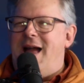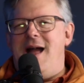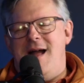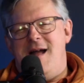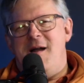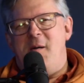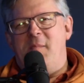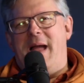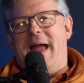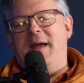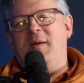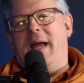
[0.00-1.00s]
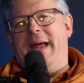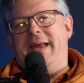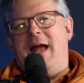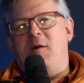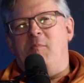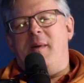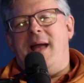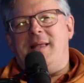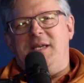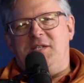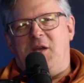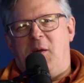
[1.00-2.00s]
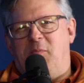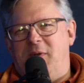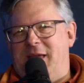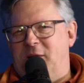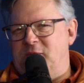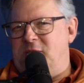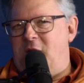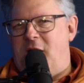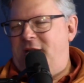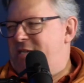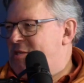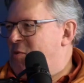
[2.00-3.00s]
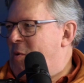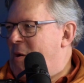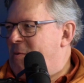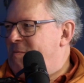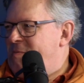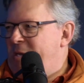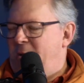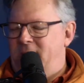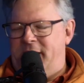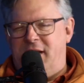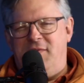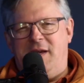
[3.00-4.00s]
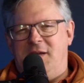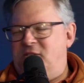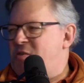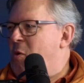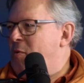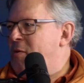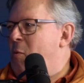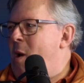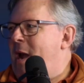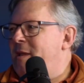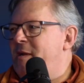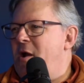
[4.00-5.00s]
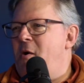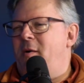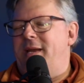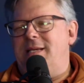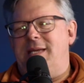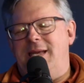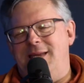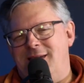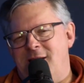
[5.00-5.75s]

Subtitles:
And I'll back this up with, I was talking to our, a giving consultant a while ago, and I said,